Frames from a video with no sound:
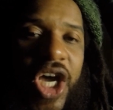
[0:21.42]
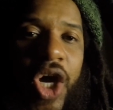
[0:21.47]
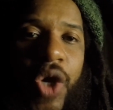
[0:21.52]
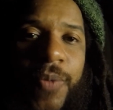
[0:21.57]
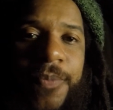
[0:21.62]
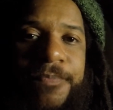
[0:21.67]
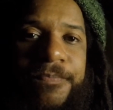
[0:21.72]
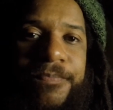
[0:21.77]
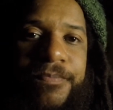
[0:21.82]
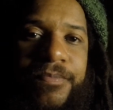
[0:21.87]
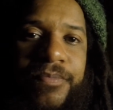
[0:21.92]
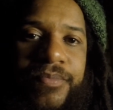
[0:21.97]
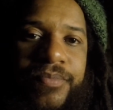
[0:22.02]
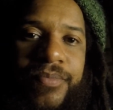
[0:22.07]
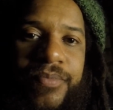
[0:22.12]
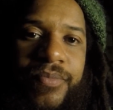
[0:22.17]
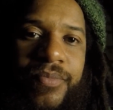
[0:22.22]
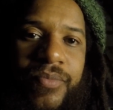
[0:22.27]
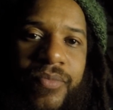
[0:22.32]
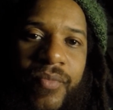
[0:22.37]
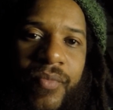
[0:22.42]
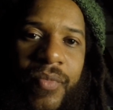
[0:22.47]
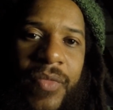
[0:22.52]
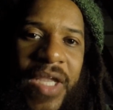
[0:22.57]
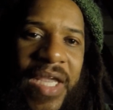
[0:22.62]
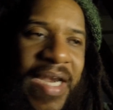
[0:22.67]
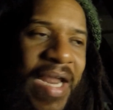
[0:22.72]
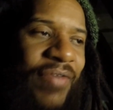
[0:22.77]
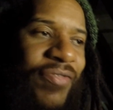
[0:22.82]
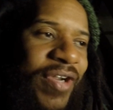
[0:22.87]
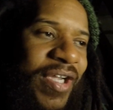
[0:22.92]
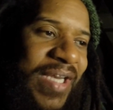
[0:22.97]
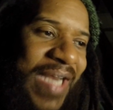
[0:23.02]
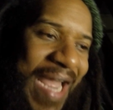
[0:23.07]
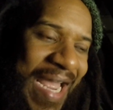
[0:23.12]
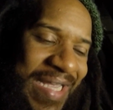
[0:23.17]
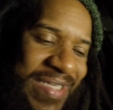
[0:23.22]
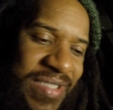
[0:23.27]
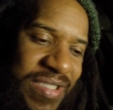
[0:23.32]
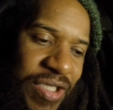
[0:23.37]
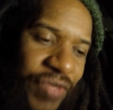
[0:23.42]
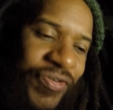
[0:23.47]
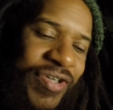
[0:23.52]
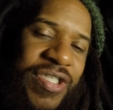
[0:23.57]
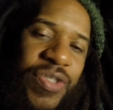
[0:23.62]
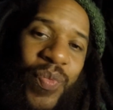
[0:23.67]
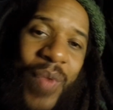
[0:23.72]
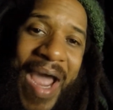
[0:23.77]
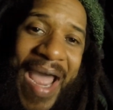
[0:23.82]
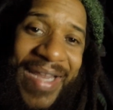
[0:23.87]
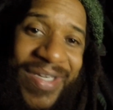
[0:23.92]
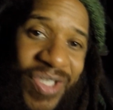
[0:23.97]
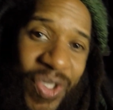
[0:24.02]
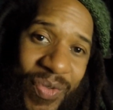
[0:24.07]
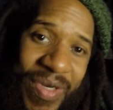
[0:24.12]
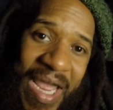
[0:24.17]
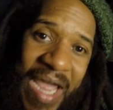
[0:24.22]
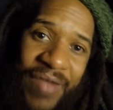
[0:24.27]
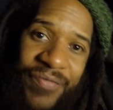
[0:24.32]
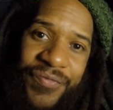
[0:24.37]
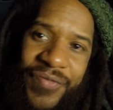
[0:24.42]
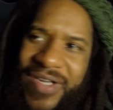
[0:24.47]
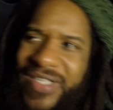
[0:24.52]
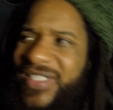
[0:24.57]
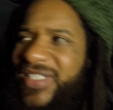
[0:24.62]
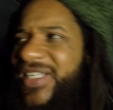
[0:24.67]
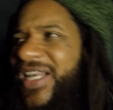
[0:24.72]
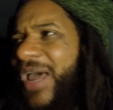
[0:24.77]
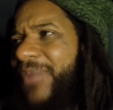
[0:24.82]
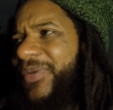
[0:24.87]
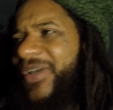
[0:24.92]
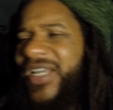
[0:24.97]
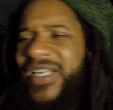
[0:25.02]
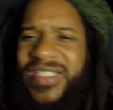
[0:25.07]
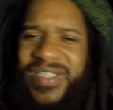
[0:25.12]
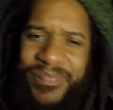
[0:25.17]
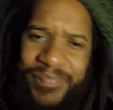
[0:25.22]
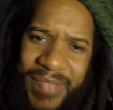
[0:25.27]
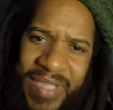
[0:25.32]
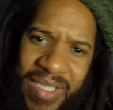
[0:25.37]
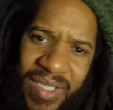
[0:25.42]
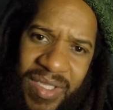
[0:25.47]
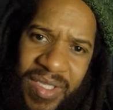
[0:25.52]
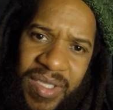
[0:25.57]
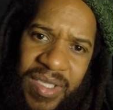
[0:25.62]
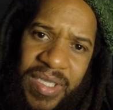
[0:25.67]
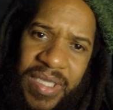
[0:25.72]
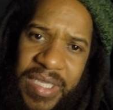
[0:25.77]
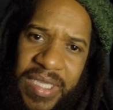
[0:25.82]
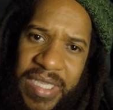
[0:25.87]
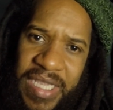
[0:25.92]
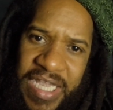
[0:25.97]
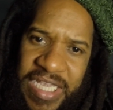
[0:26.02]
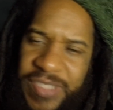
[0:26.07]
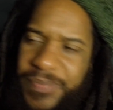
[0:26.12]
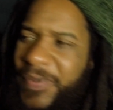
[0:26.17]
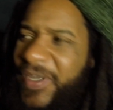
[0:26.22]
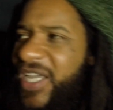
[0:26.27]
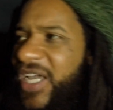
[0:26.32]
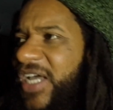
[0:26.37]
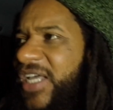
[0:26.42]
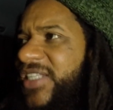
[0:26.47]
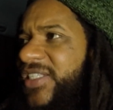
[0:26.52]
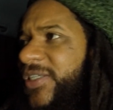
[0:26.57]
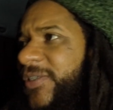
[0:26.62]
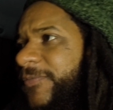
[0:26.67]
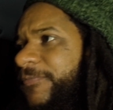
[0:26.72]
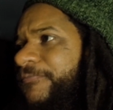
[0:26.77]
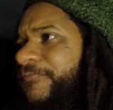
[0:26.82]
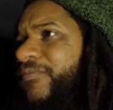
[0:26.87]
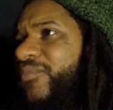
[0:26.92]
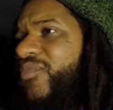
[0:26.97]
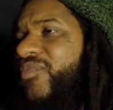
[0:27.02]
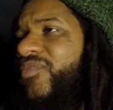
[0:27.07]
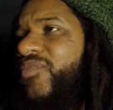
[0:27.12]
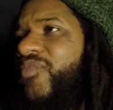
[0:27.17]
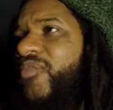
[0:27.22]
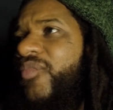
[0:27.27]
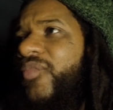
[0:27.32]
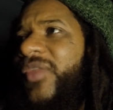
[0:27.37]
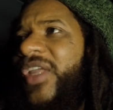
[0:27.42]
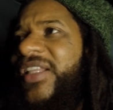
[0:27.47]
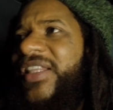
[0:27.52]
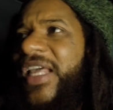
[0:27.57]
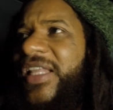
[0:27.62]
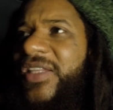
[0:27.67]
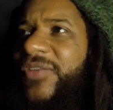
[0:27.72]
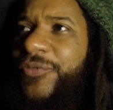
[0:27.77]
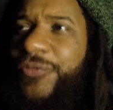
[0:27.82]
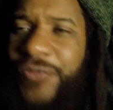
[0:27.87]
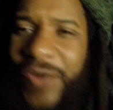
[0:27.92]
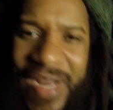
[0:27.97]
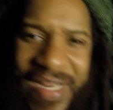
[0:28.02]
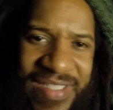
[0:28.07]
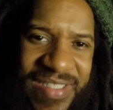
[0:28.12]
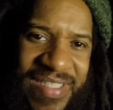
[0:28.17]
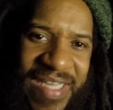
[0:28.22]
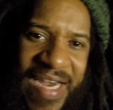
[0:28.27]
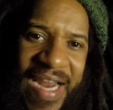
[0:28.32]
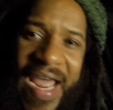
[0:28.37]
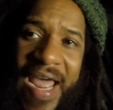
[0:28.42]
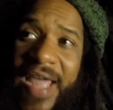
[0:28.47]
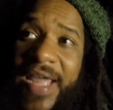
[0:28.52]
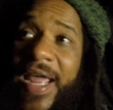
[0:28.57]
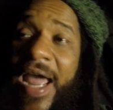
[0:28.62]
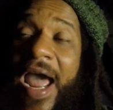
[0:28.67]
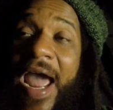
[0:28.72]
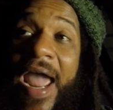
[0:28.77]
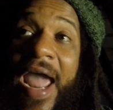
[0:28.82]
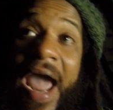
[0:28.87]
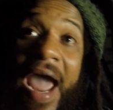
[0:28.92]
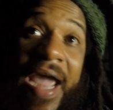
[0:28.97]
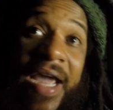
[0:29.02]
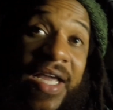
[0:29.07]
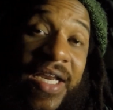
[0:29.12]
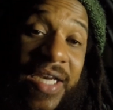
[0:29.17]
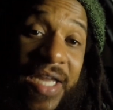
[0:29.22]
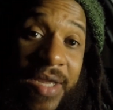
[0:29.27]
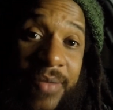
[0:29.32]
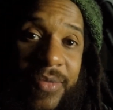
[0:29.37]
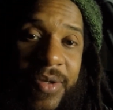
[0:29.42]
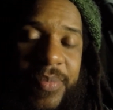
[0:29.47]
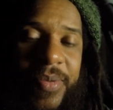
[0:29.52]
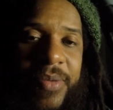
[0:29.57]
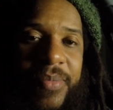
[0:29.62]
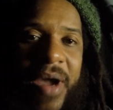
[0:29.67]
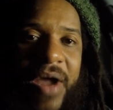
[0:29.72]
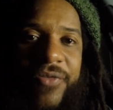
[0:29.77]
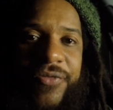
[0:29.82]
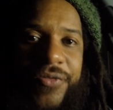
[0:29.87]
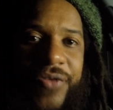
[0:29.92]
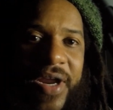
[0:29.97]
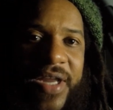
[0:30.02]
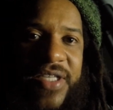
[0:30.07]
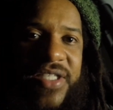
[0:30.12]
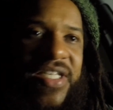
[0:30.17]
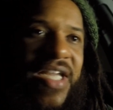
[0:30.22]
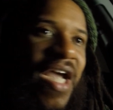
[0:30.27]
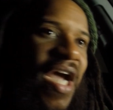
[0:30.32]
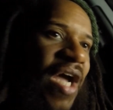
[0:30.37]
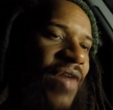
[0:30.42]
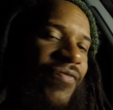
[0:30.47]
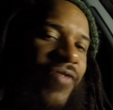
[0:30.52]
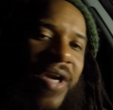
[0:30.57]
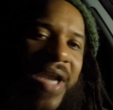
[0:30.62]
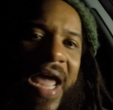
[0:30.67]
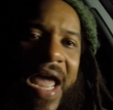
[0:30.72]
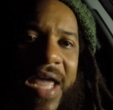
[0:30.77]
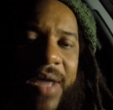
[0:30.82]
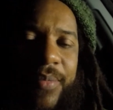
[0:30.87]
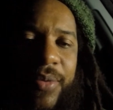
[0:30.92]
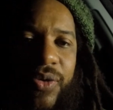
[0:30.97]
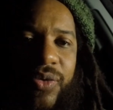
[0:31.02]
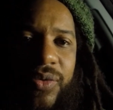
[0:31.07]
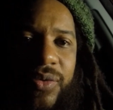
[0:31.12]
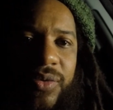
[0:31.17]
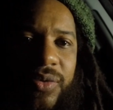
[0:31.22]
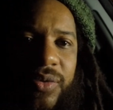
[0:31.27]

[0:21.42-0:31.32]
don't. And I realized the reason why I don't have friends, it's not because of me. It's because that the friends that I claim to be my friends, they're unreliable.